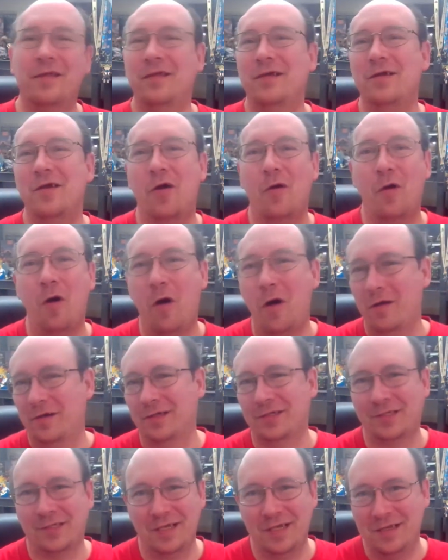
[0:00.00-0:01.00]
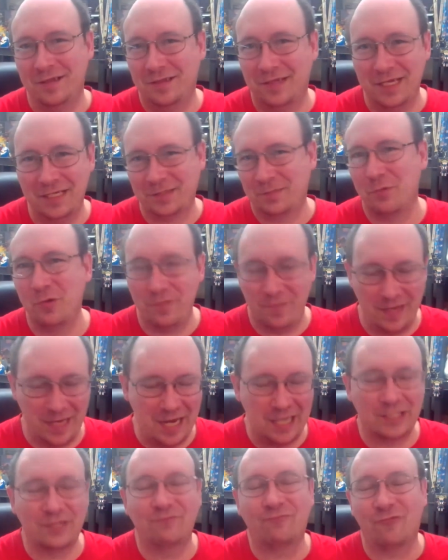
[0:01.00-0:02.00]
Honestly, this movie
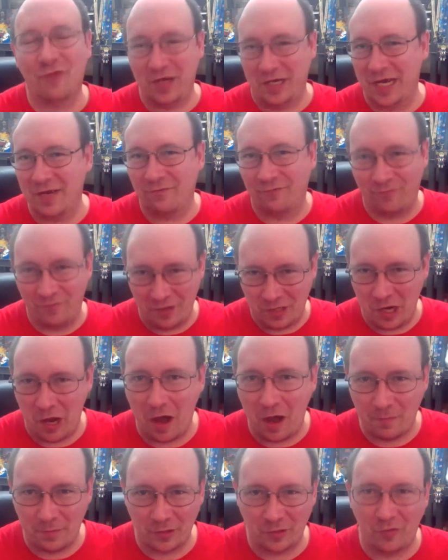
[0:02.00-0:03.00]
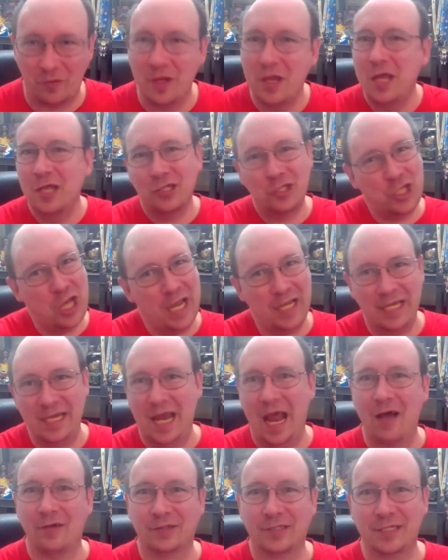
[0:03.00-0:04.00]
is friggin' phenomenal. Check it
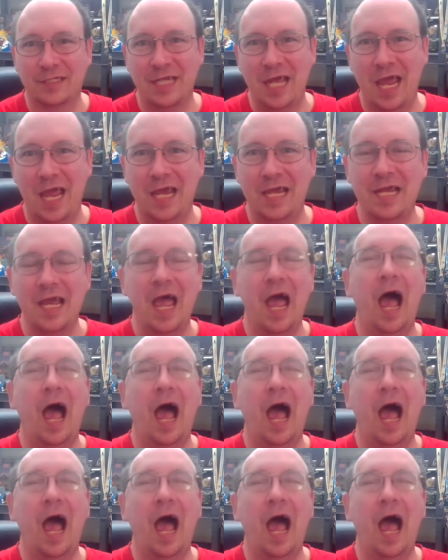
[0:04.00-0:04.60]
out today.